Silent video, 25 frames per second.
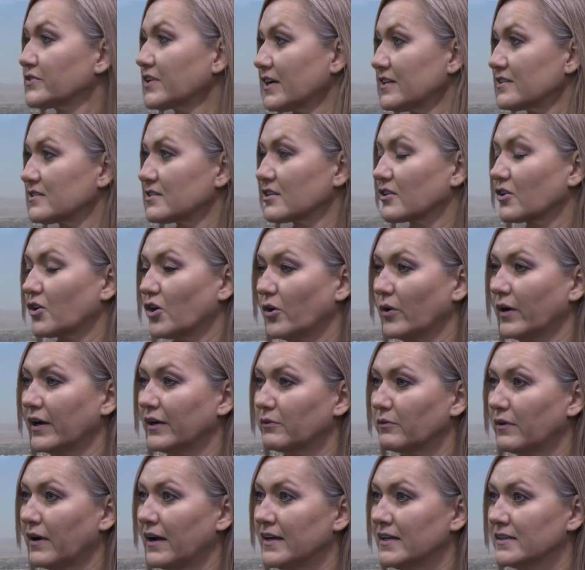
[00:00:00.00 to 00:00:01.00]
sides of the
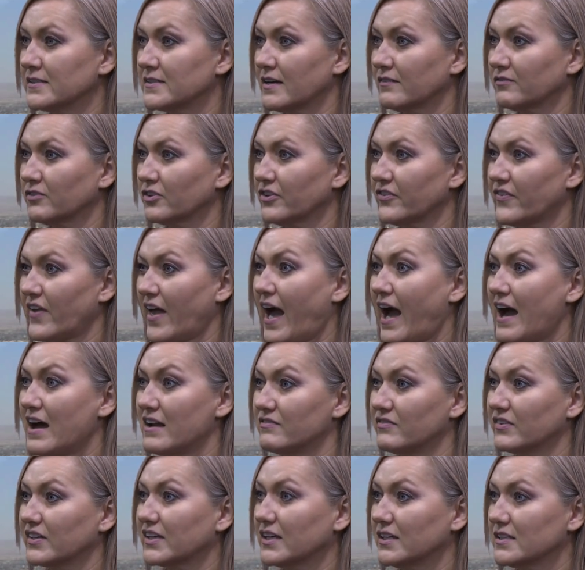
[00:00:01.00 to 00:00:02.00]
coin, right? Absolutely. Devil
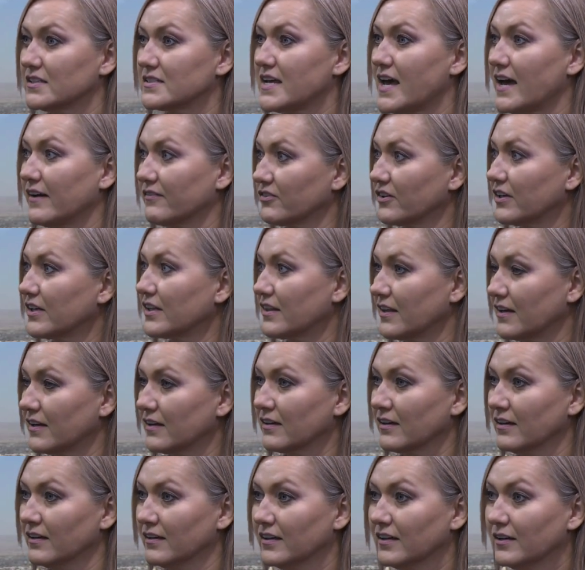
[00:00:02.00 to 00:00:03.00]
advocate to
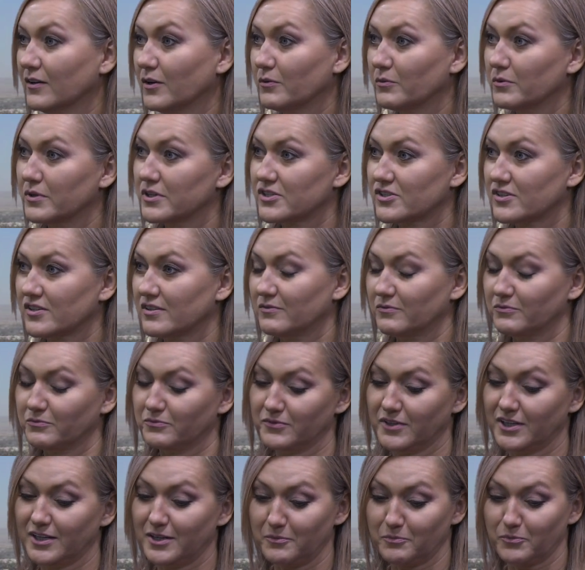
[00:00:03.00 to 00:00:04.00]
everything. Yeah. Wish you
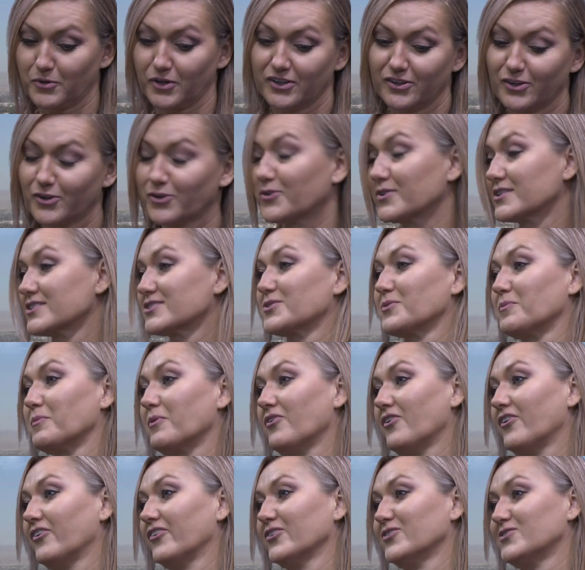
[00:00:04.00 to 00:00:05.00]
didn't bring your crystal
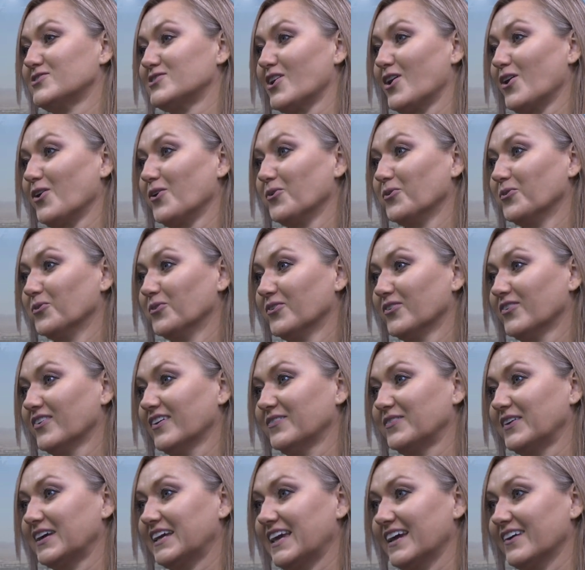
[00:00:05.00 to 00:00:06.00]
ball, so
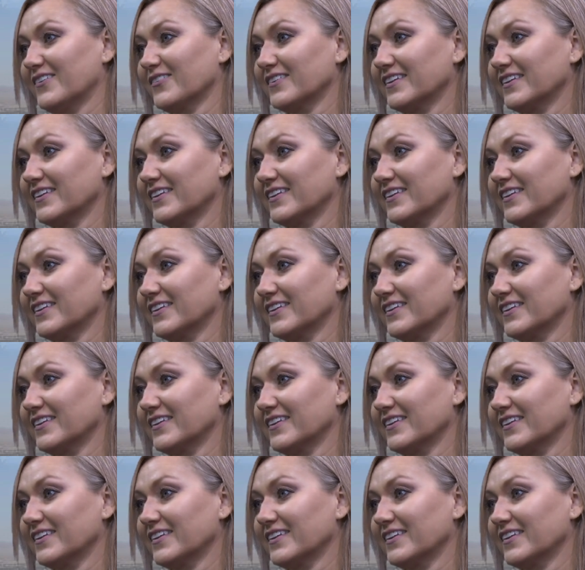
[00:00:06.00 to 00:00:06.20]
we can't